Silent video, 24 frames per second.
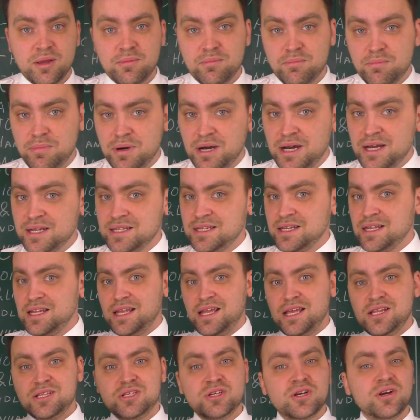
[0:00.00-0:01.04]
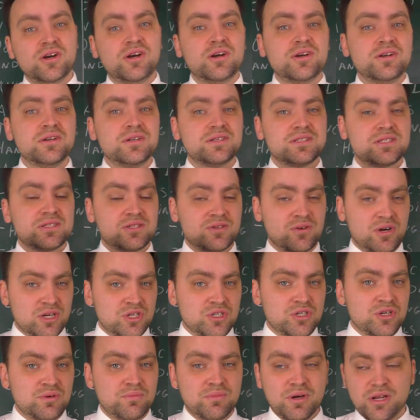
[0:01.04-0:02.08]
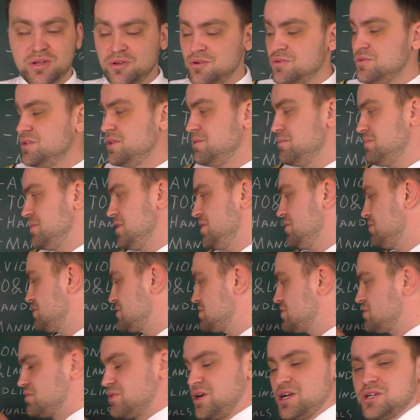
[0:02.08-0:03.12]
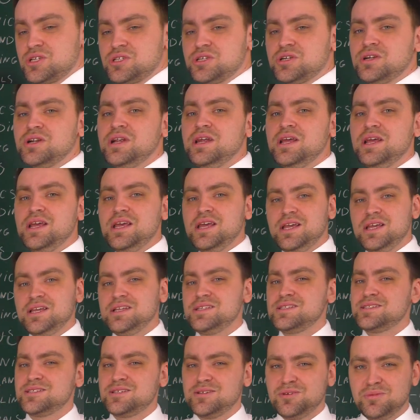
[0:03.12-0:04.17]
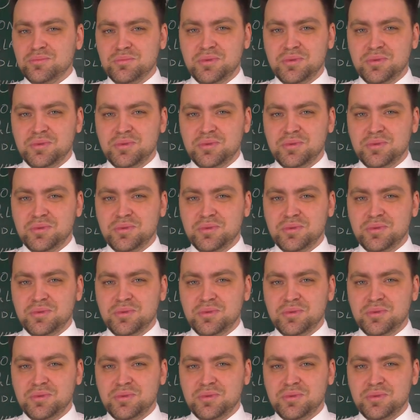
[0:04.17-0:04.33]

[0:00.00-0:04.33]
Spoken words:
but ATR structure manual, the manual structure, is still